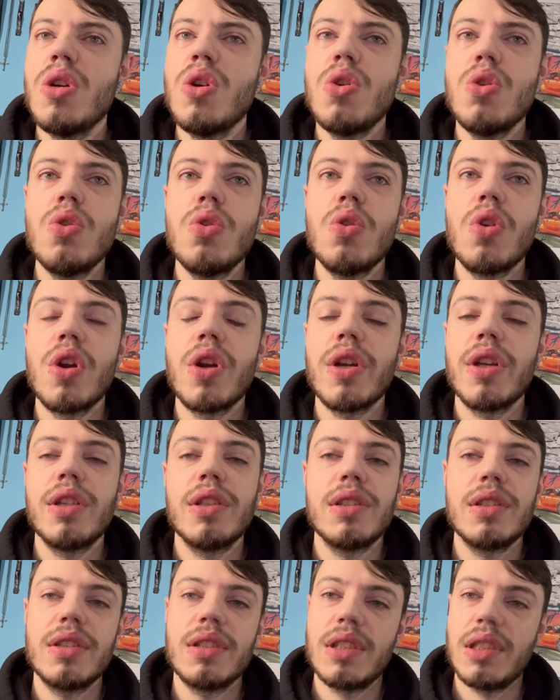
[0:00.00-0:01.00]
all right,
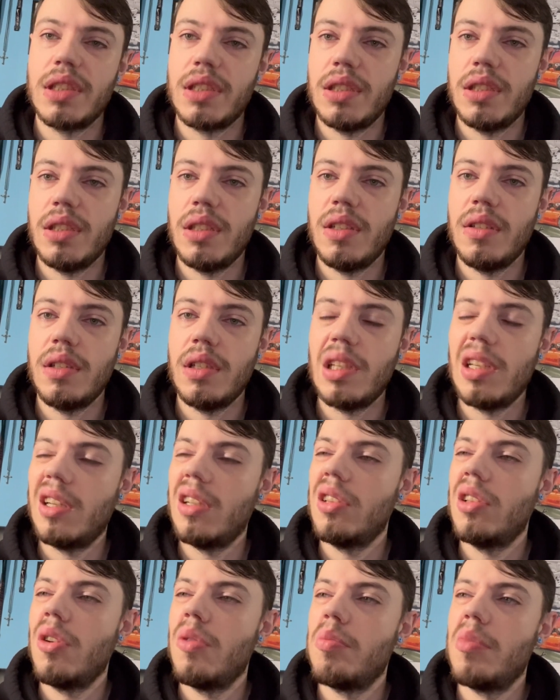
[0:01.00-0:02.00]
and I
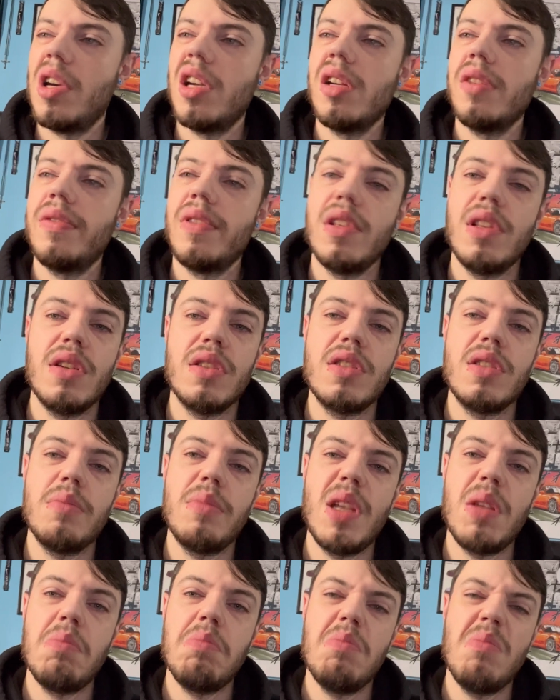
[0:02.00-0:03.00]
don't mind if it looks a
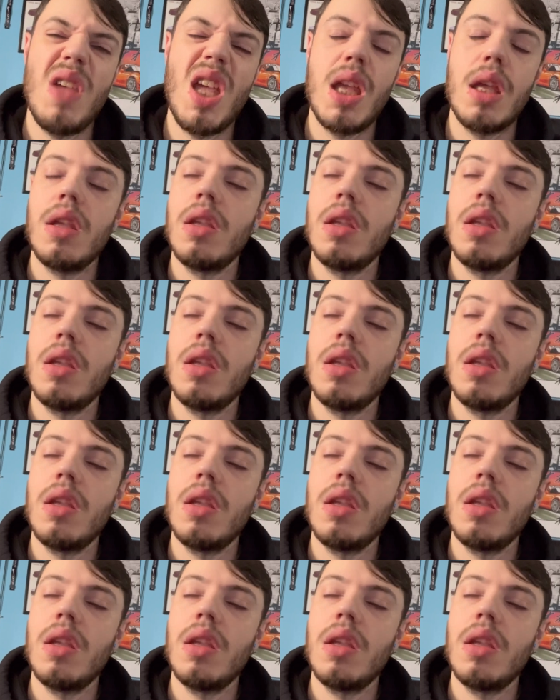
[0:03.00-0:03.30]
bit meh